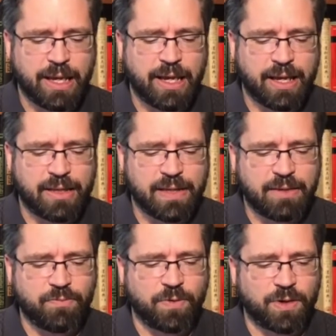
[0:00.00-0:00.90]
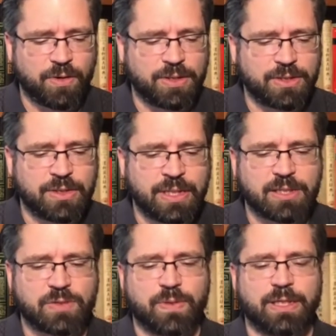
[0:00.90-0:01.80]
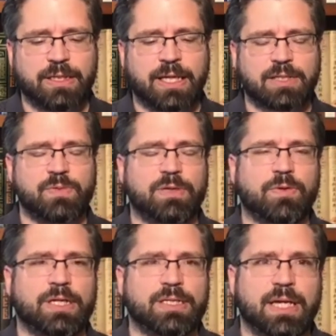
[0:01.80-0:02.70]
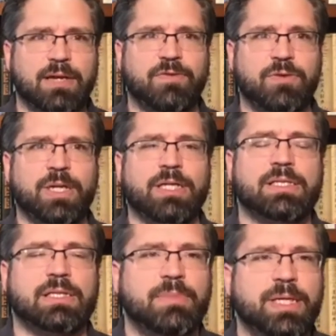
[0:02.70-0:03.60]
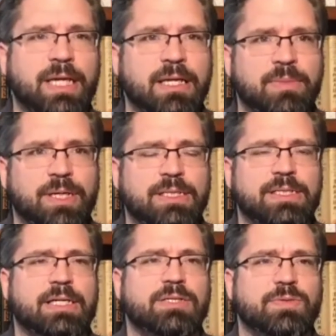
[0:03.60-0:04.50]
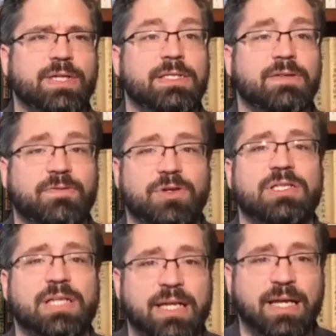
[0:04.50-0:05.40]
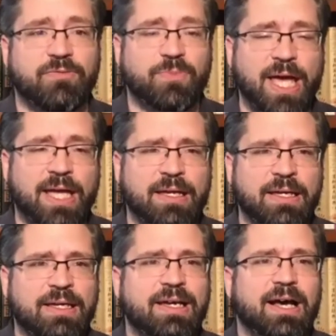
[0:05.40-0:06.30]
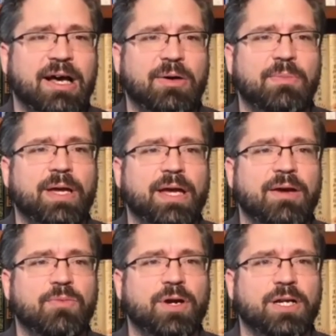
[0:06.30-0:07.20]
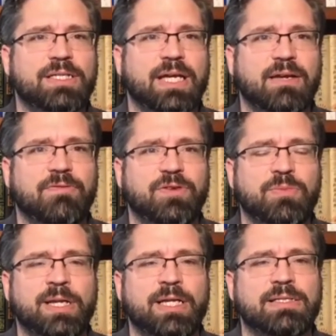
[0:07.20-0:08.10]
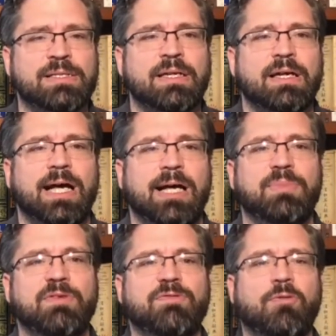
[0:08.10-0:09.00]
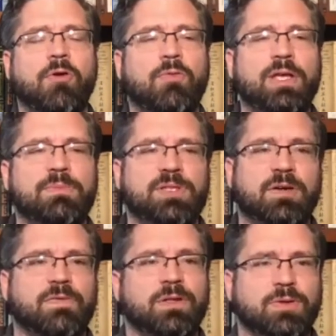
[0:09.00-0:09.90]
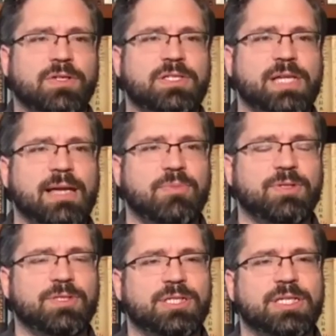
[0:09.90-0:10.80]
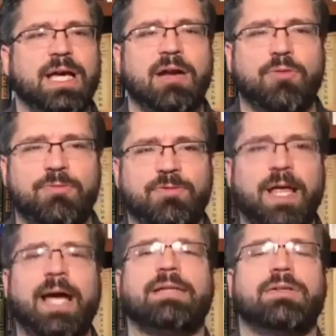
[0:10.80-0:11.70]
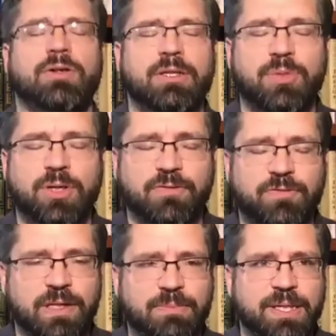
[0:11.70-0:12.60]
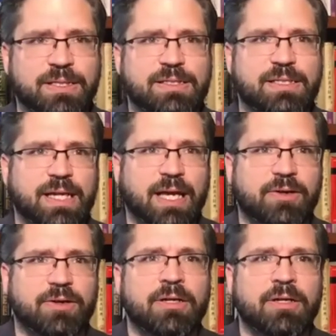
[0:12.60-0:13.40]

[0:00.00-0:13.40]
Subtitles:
And then we're going to next week, we're going to take a few minutes at the beginning, because next week is the first Sunday of May. And we're going to take a few minutes before we observe the Lord's table to just kind of reflect on the book of Philippians together.